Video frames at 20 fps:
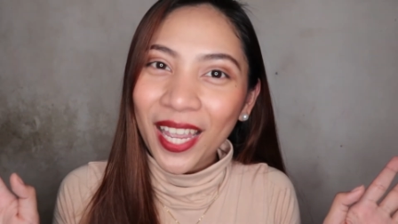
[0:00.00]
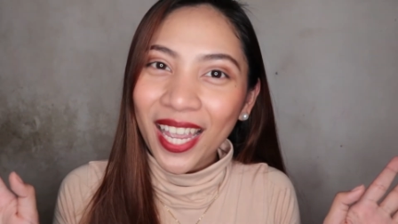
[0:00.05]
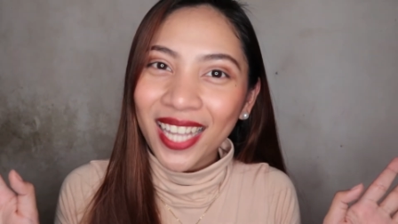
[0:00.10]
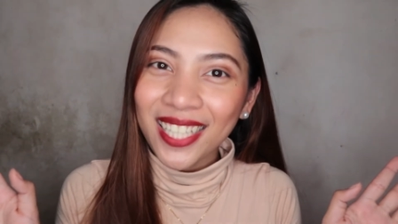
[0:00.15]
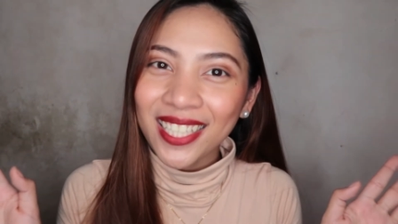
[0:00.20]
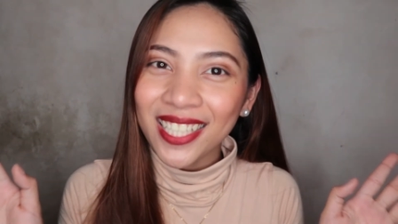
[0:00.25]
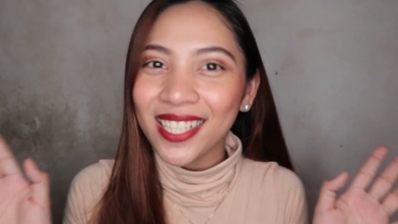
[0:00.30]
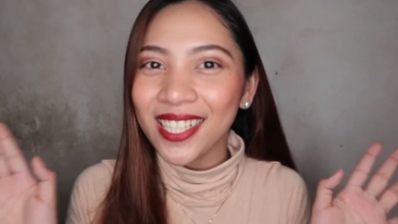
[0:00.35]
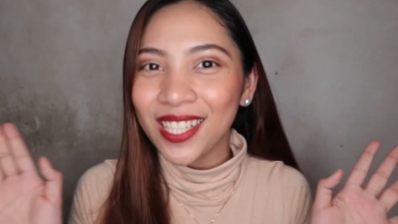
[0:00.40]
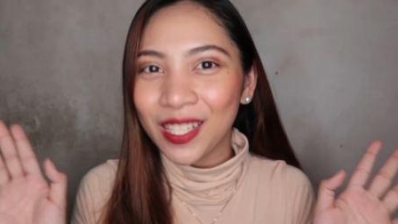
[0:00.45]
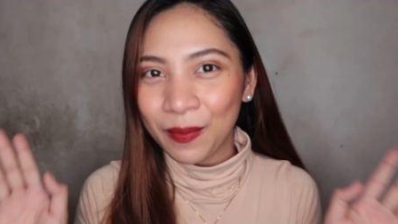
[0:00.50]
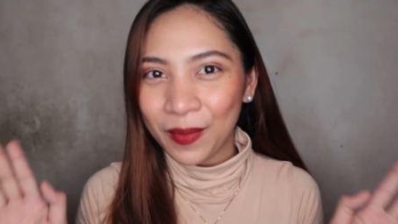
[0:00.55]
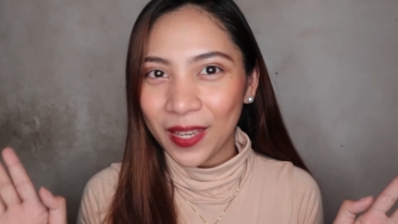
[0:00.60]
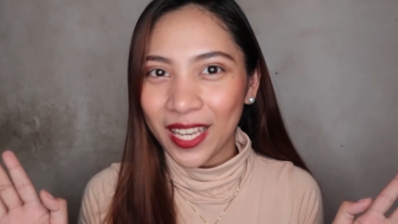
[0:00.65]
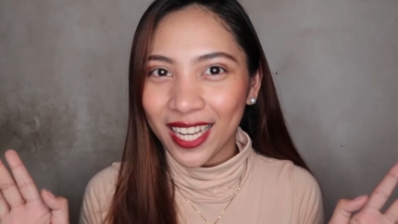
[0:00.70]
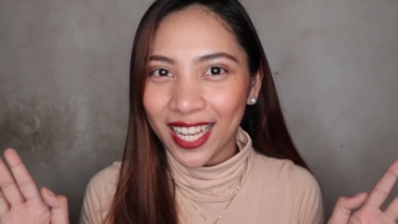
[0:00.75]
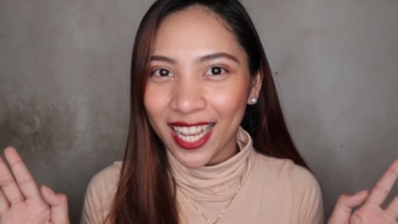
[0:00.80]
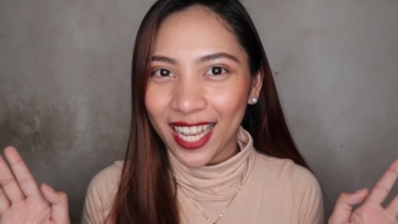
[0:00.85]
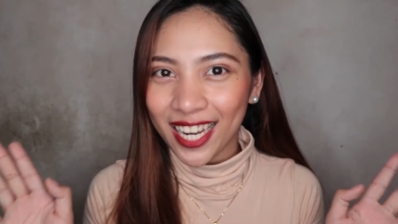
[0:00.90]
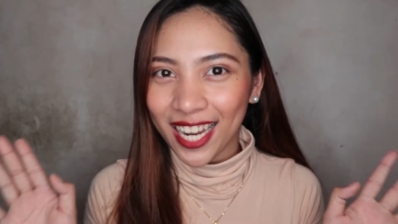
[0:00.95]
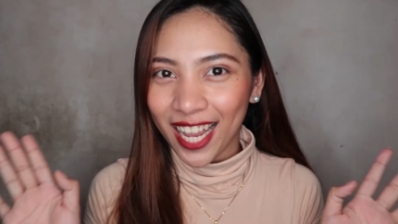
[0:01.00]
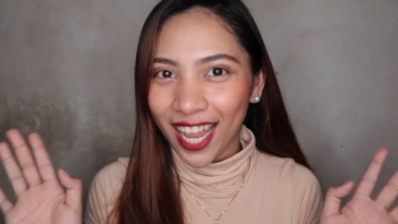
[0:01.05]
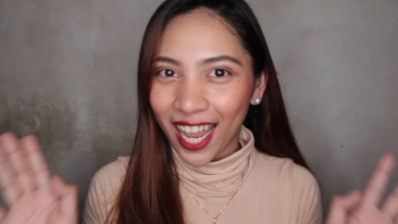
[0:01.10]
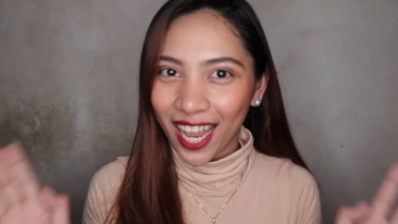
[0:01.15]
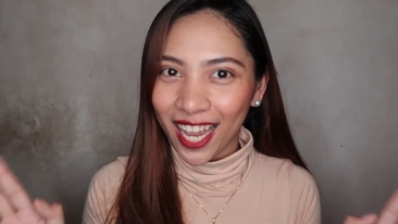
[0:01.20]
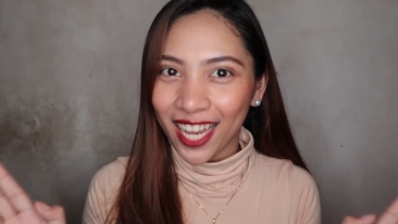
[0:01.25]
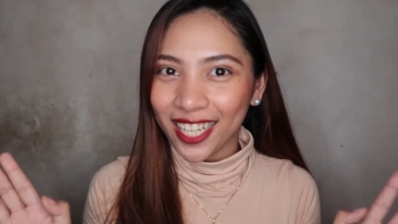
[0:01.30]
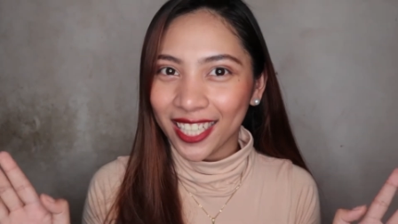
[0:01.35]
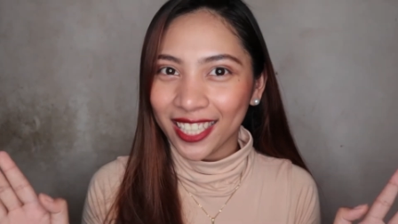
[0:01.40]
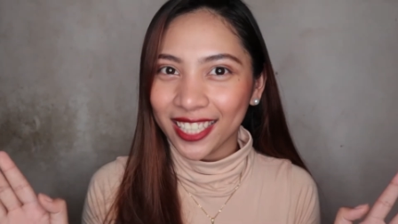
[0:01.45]
mermaids, it's me again,
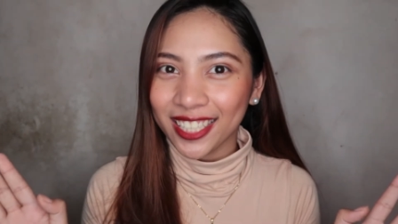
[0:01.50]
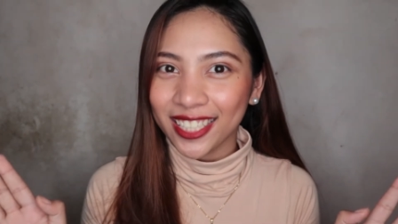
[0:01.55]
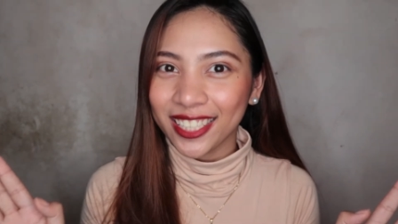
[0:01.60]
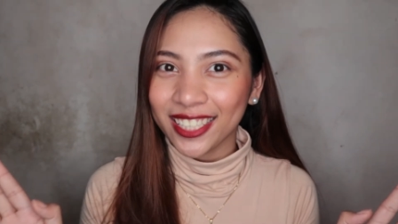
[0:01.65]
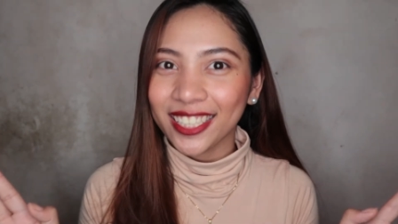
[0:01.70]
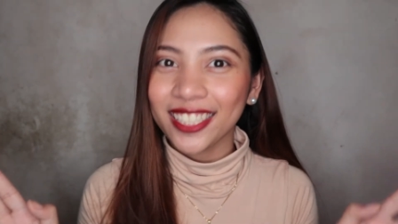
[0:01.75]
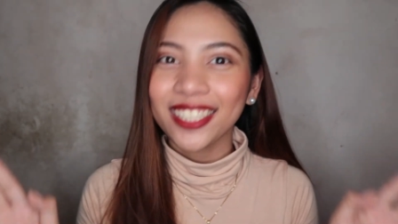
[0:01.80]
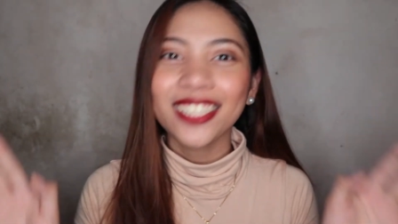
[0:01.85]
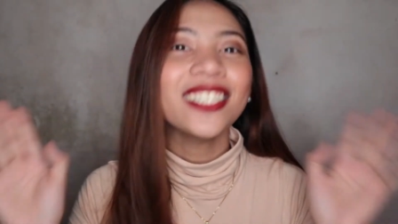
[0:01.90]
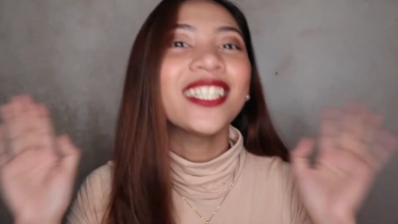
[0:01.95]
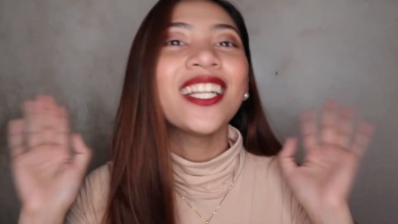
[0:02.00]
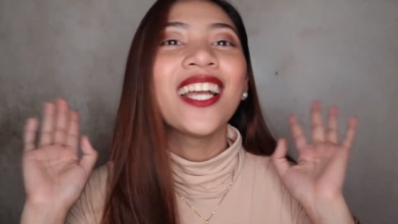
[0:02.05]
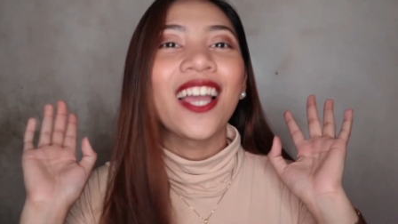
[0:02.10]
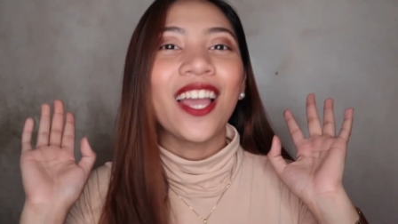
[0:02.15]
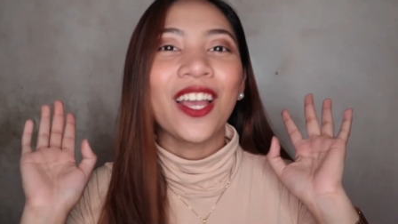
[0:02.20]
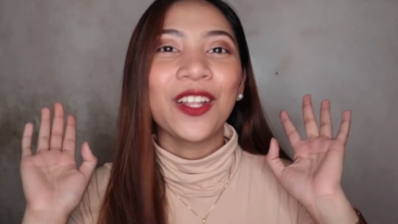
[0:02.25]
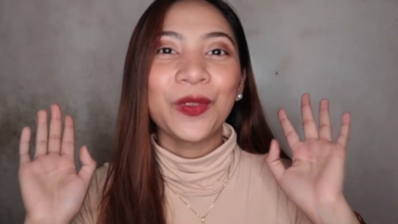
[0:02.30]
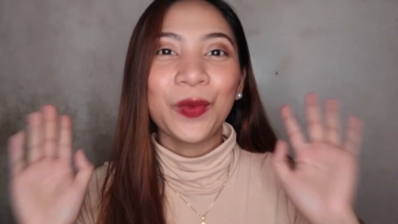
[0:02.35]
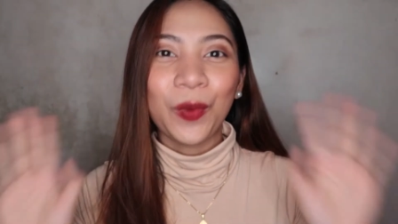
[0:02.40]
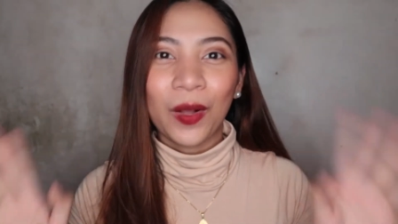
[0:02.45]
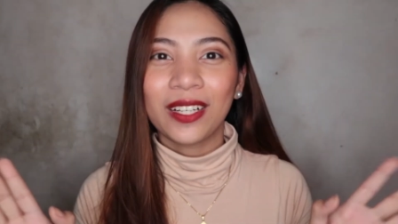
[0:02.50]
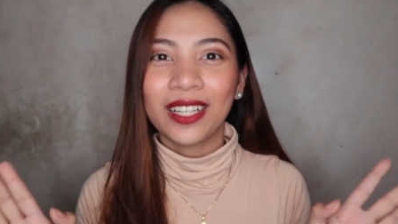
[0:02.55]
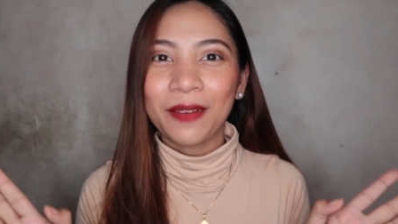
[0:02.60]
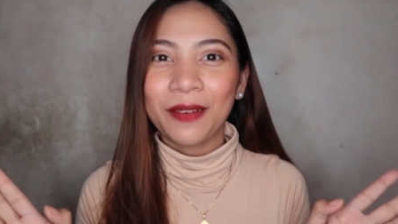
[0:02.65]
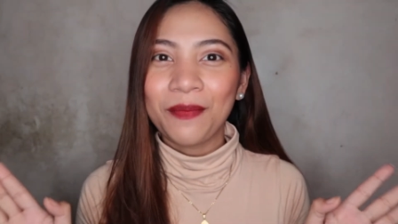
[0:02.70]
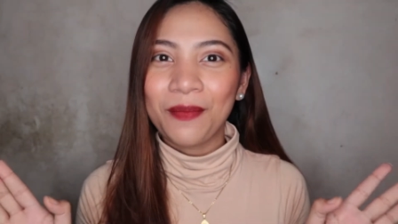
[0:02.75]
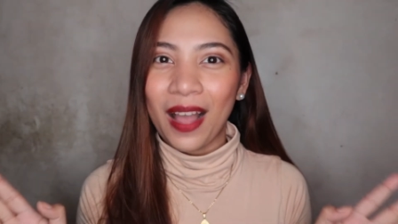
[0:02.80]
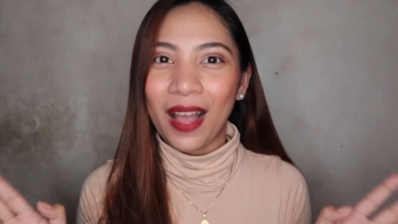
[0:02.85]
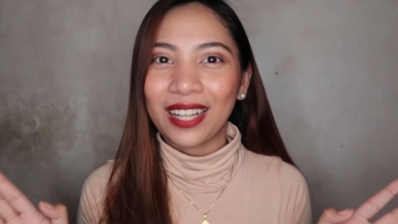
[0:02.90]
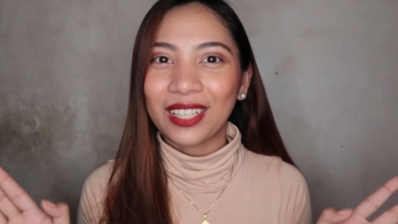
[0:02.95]
Ariel, and
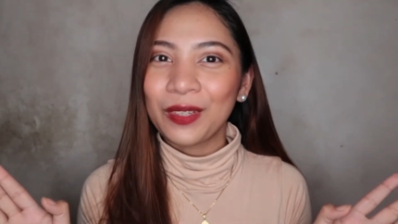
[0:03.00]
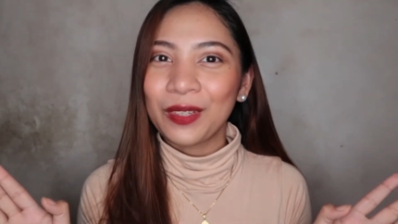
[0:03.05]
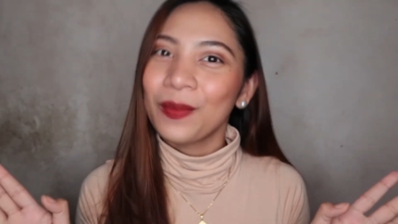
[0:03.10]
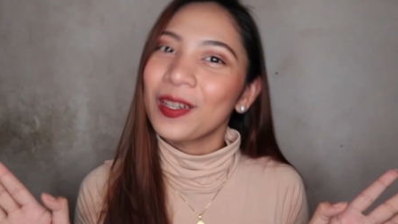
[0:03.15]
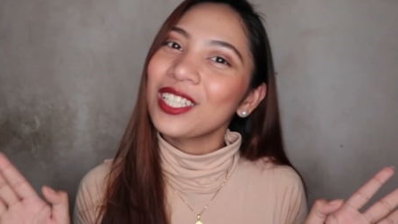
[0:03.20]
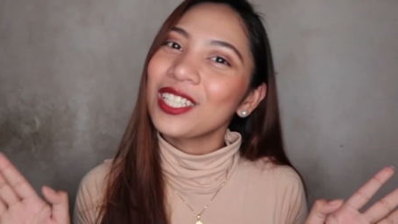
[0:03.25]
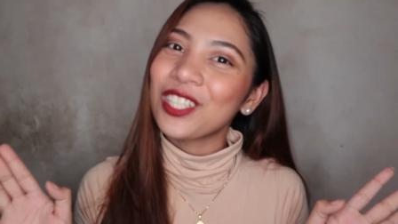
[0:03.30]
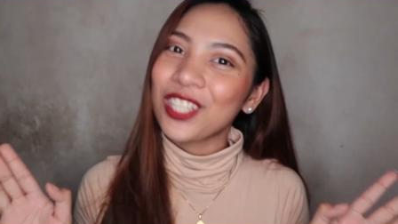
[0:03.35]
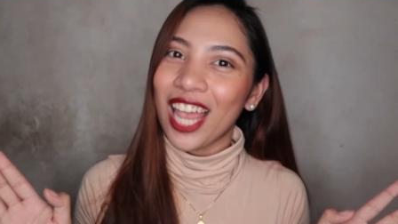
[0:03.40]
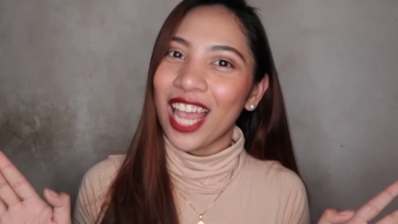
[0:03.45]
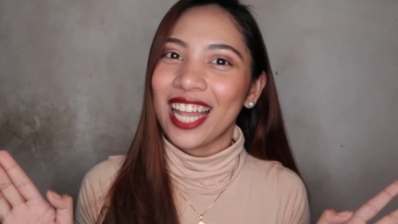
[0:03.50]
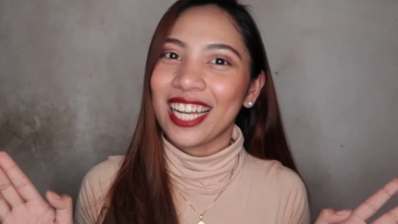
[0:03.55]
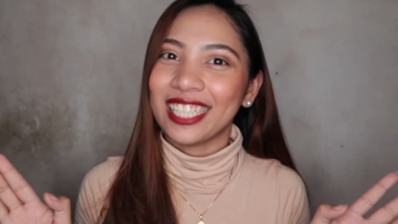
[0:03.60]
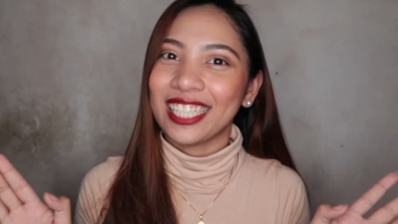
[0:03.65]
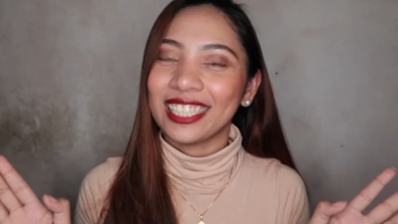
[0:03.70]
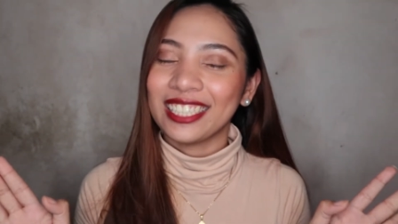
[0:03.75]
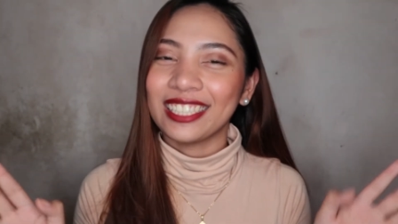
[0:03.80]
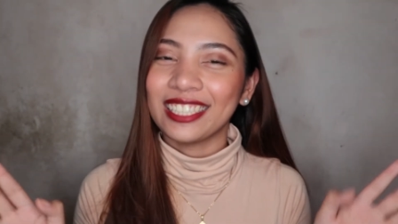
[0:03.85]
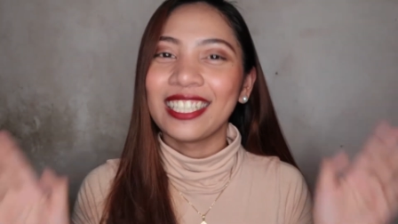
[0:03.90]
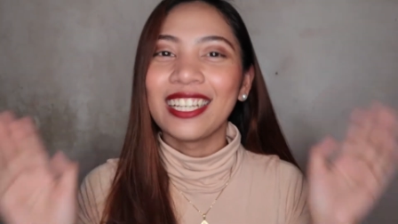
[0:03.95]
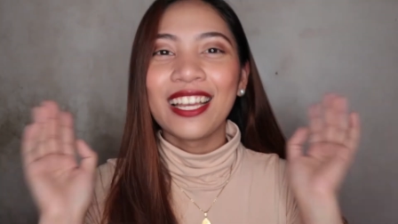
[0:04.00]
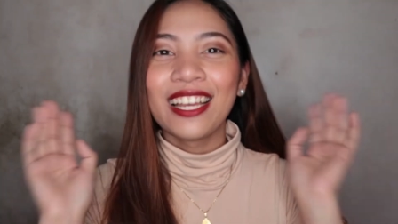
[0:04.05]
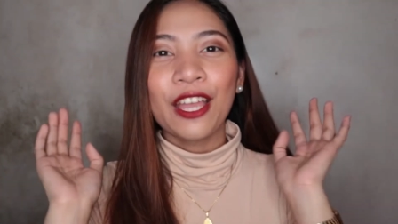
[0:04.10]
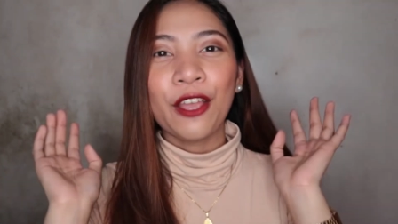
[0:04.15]
welcome back to my channel.